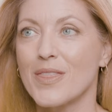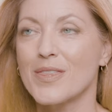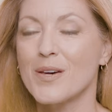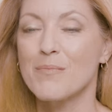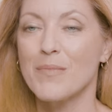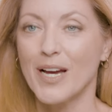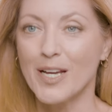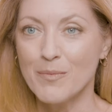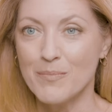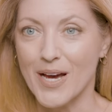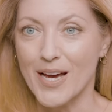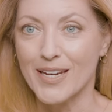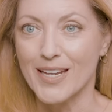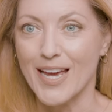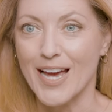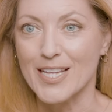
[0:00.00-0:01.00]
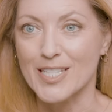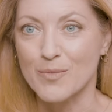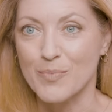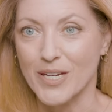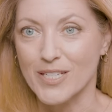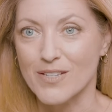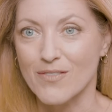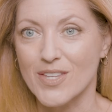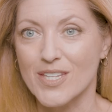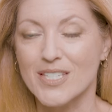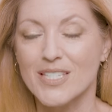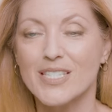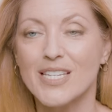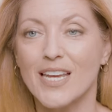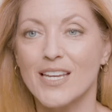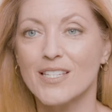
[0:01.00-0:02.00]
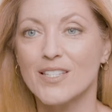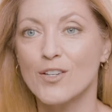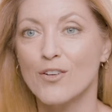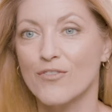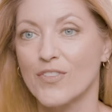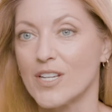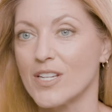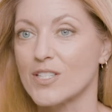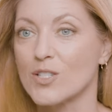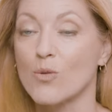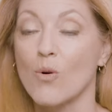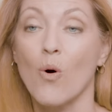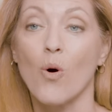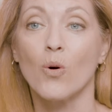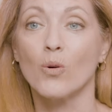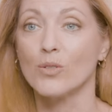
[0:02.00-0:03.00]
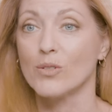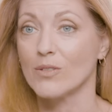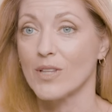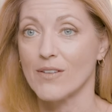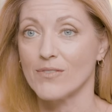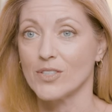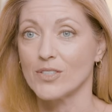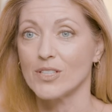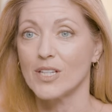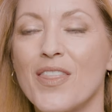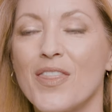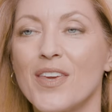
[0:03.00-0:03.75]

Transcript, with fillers: The mind-body aspect of this takes your fitness to a whole new level.